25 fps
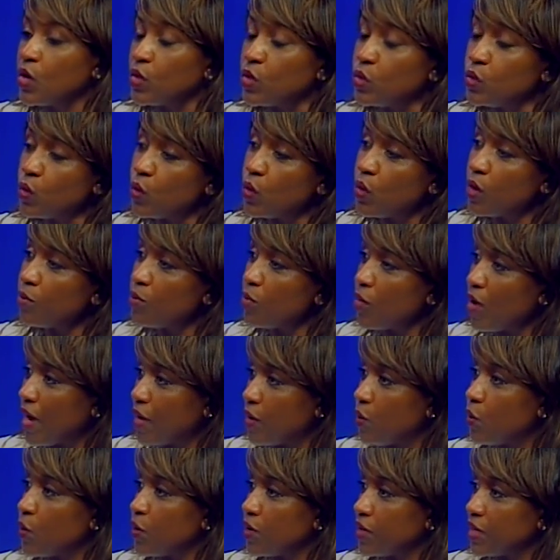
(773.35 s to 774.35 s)
your
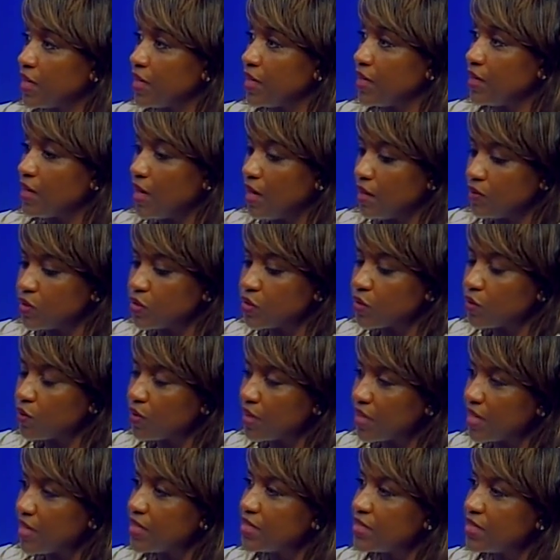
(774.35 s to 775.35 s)
priority
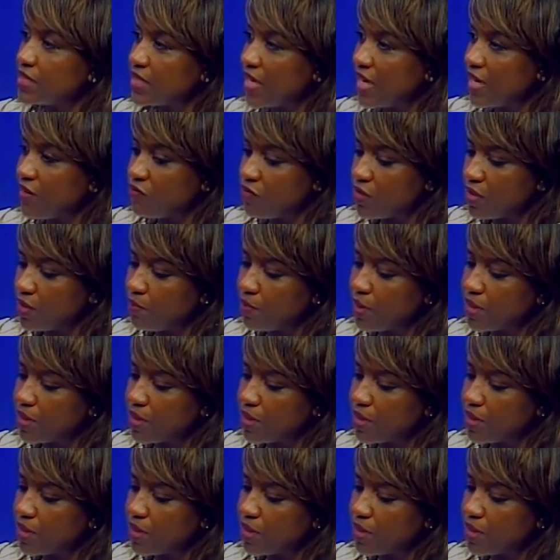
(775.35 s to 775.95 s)
certainly is safety,